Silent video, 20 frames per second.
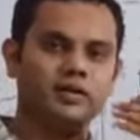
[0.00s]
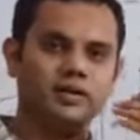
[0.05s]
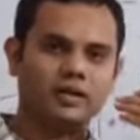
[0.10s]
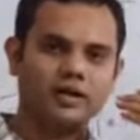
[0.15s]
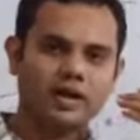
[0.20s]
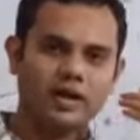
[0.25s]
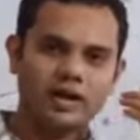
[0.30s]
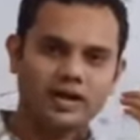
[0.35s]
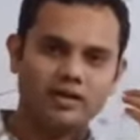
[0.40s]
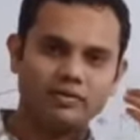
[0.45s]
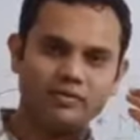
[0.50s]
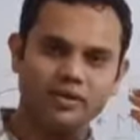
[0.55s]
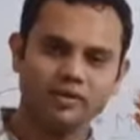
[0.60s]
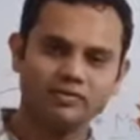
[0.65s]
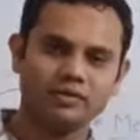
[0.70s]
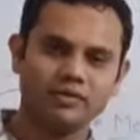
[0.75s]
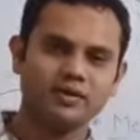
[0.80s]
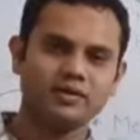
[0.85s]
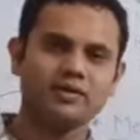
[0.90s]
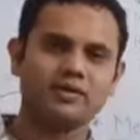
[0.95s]
I have
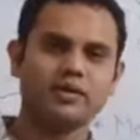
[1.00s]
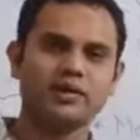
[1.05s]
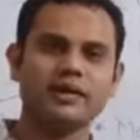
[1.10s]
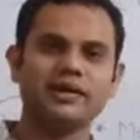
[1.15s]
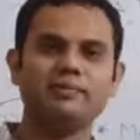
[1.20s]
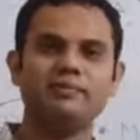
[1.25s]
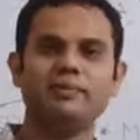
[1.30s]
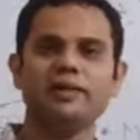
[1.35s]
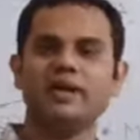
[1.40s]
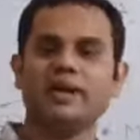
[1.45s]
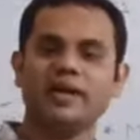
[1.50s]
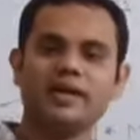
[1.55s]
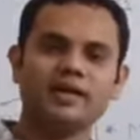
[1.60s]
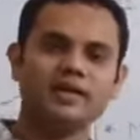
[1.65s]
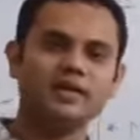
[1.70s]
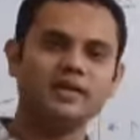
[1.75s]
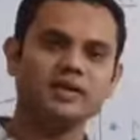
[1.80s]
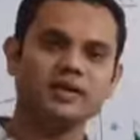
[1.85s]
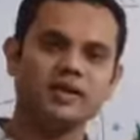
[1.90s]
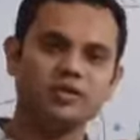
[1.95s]
given email
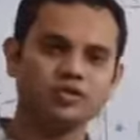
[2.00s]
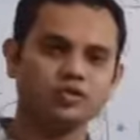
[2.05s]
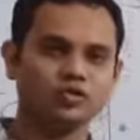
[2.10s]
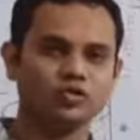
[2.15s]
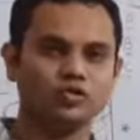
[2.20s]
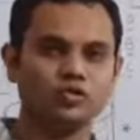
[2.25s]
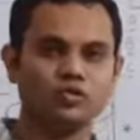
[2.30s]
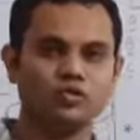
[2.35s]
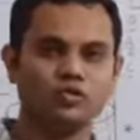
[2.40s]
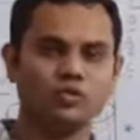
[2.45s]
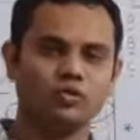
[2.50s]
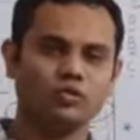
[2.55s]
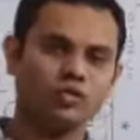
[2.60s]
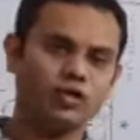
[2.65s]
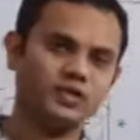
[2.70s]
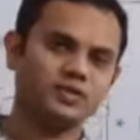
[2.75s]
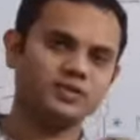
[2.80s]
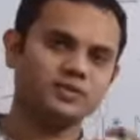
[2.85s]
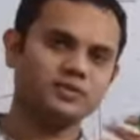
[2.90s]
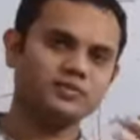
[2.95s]
ID also.
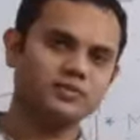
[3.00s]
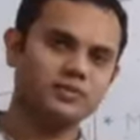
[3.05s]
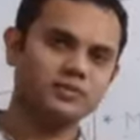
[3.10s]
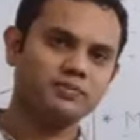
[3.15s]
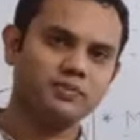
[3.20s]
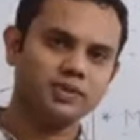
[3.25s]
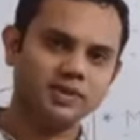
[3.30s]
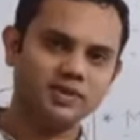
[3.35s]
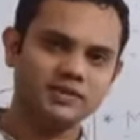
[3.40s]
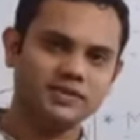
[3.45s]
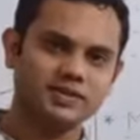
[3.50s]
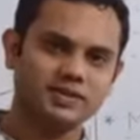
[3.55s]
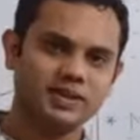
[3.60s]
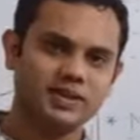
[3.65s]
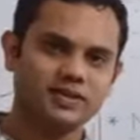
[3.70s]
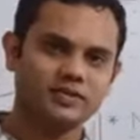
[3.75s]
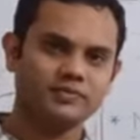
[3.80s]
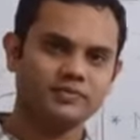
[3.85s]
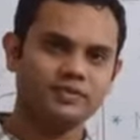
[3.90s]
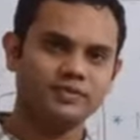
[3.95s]
WhatsApp number is
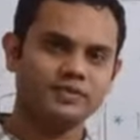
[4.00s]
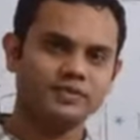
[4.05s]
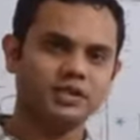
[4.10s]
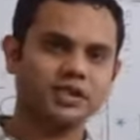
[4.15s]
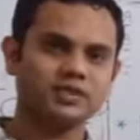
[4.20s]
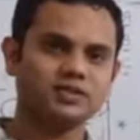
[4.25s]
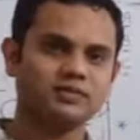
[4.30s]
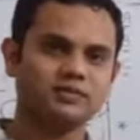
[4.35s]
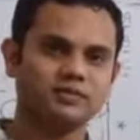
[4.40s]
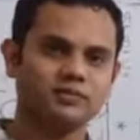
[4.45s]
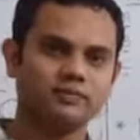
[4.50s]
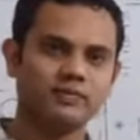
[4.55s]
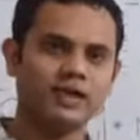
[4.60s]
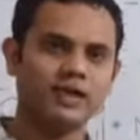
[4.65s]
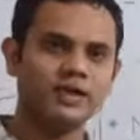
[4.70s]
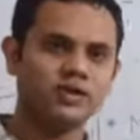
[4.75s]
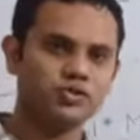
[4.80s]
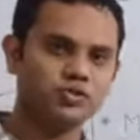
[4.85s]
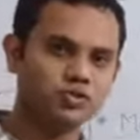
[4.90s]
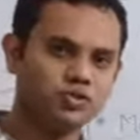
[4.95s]
there which starts from
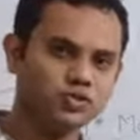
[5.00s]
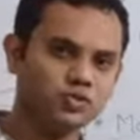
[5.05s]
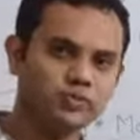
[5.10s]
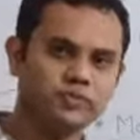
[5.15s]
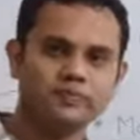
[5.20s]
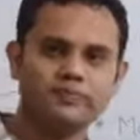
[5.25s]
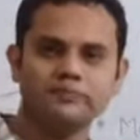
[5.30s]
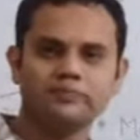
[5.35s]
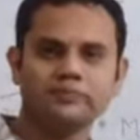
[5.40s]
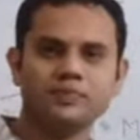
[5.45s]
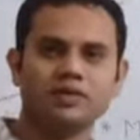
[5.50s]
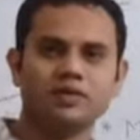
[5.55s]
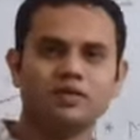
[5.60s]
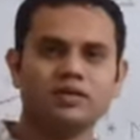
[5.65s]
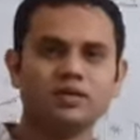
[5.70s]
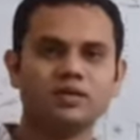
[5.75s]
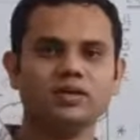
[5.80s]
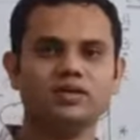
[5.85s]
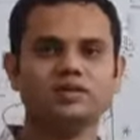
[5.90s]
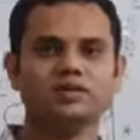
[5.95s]
82.
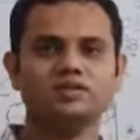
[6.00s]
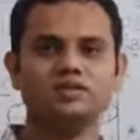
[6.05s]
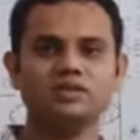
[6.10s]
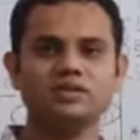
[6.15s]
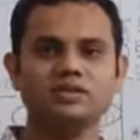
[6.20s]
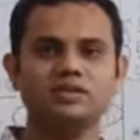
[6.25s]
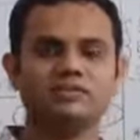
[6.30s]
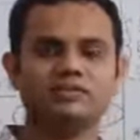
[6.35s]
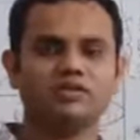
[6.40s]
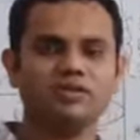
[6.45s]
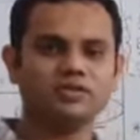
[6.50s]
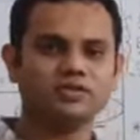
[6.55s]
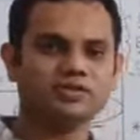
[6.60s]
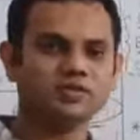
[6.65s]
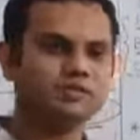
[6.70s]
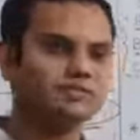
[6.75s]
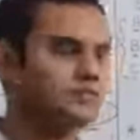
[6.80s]
Okay, so this WhatsApp